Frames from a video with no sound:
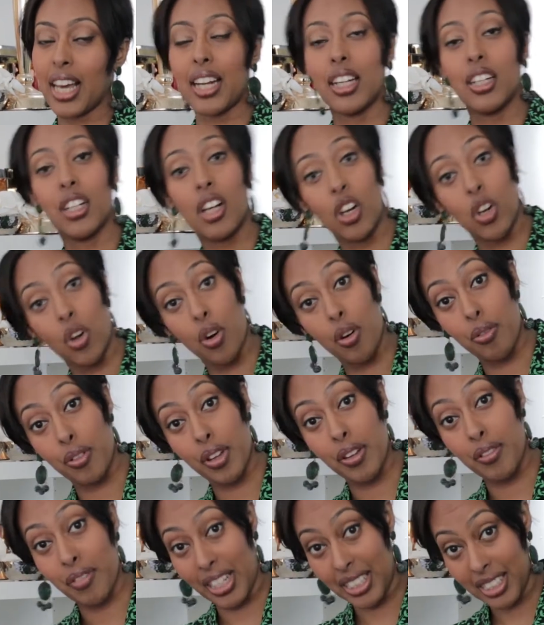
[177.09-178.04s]
and a lot of
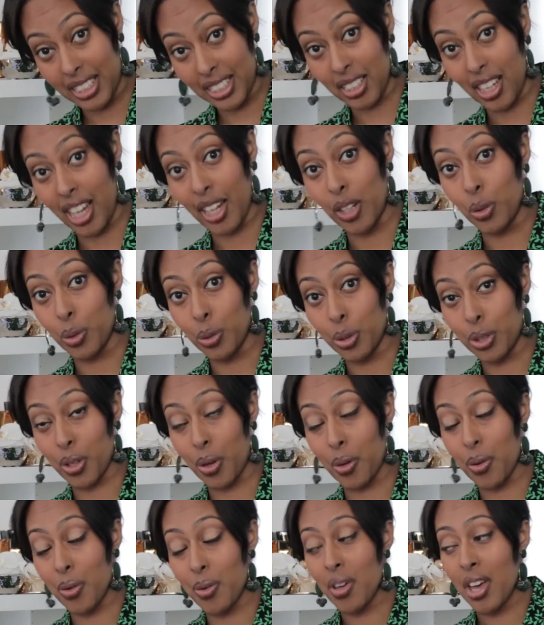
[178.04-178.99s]
event design
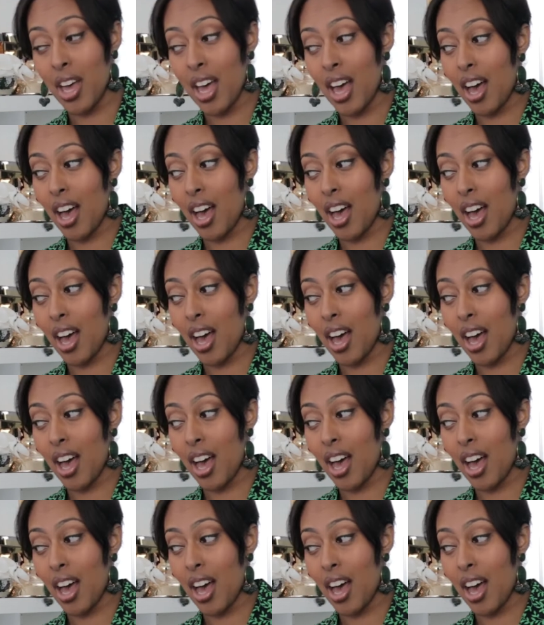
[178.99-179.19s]
also.